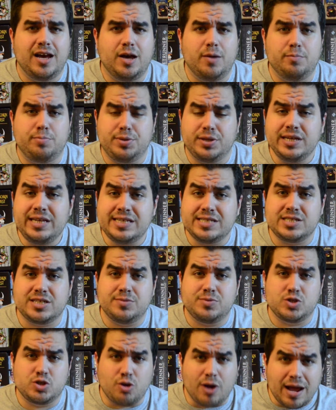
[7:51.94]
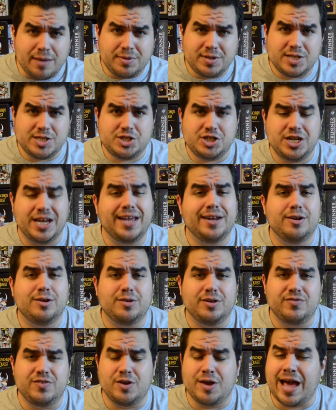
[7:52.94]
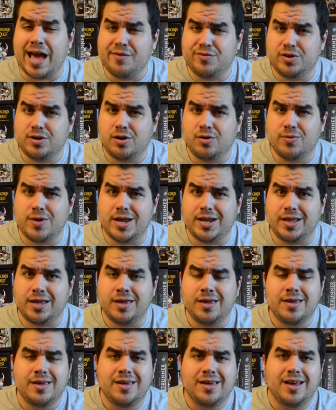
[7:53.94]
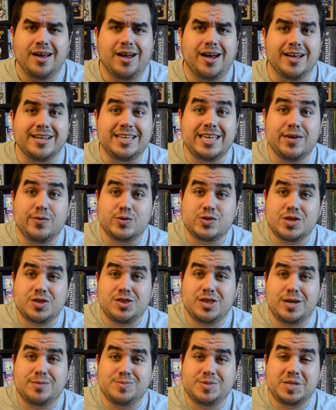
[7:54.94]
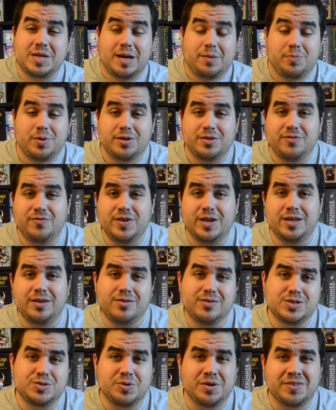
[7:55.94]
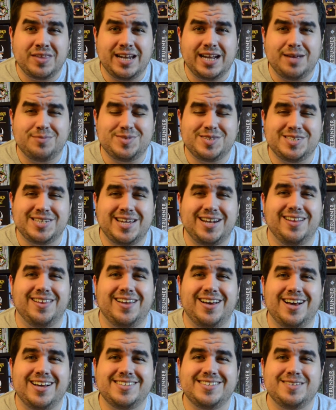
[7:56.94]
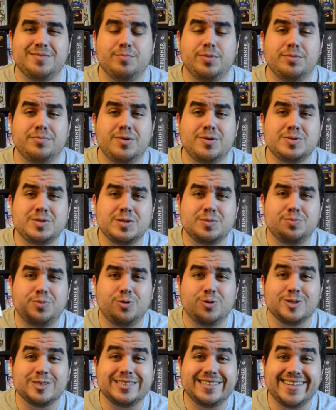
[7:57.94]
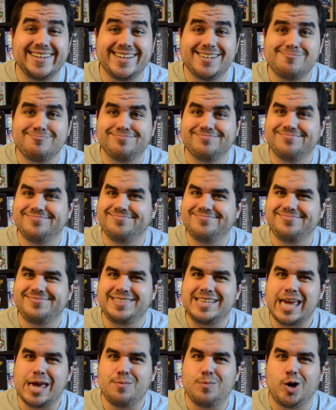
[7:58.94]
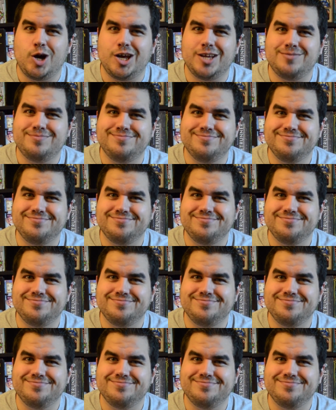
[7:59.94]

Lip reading: Please subscribe to this channel if you haven't already. Give us a thumbs up on the video as well. That helps us out a lot. But most importantly, game on.